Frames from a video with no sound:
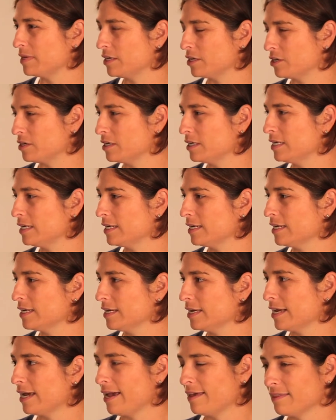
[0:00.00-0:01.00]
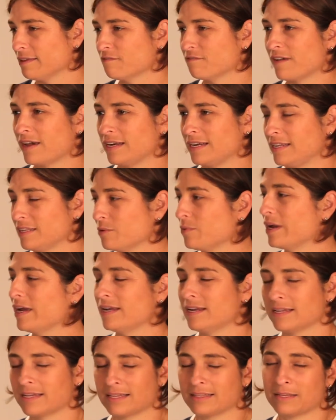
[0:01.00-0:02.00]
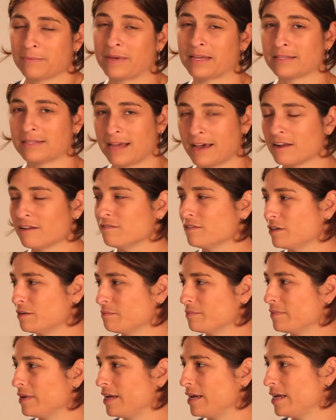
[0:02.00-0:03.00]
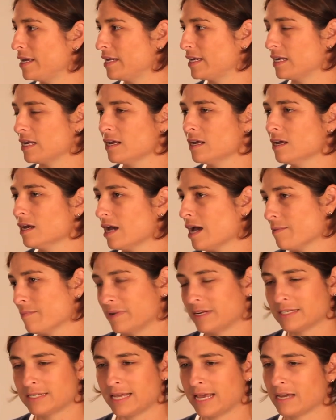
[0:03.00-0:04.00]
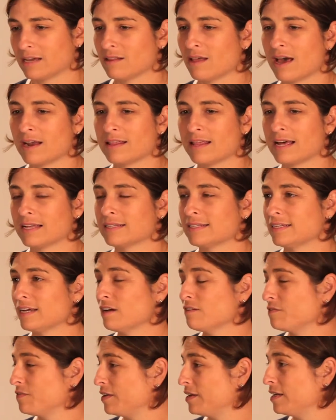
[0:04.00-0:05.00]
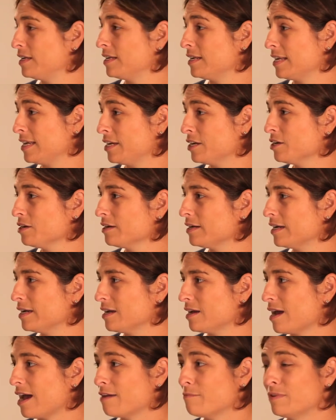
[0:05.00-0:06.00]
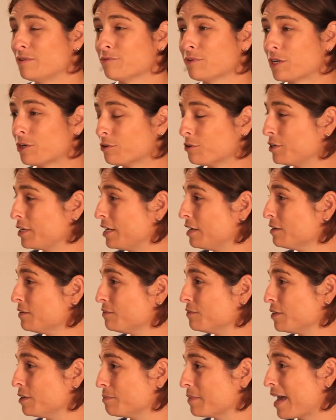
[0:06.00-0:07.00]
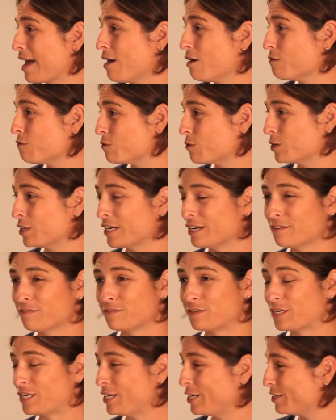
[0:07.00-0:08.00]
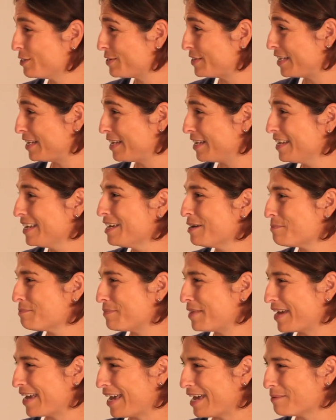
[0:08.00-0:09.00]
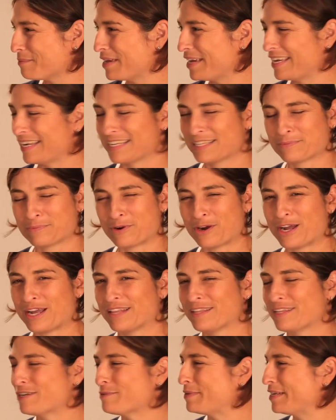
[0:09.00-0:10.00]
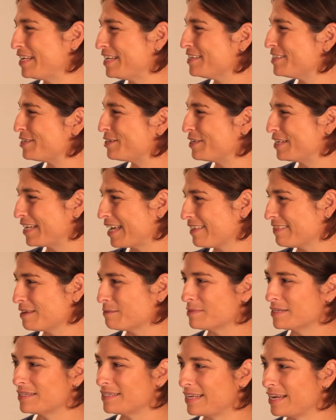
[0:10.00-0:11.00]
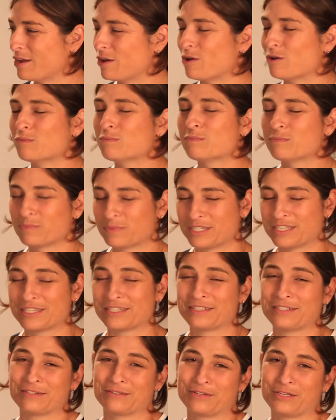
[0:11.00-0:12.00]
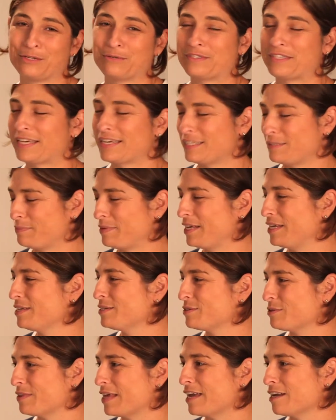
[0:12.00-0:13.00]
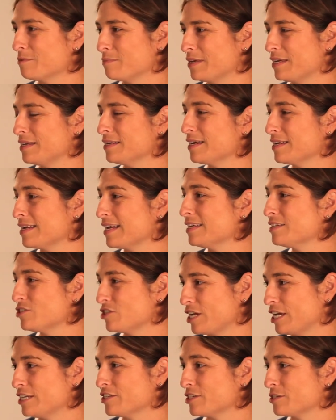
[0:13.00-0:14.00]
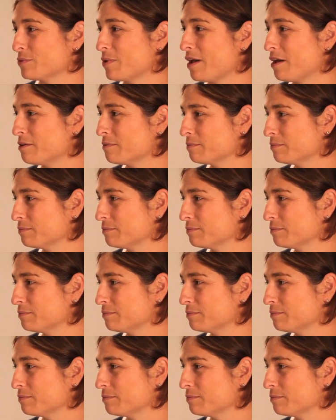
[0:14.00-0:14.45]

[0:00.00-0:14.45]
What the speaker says: good, and then finding the way to get the best out of them. And I'm going to take a lot of that stuff in here. I've been recruiting from California for years at Miami, and it's probably a little bit easier to get them to stay home to UCSB, so that'll be a nice change as well.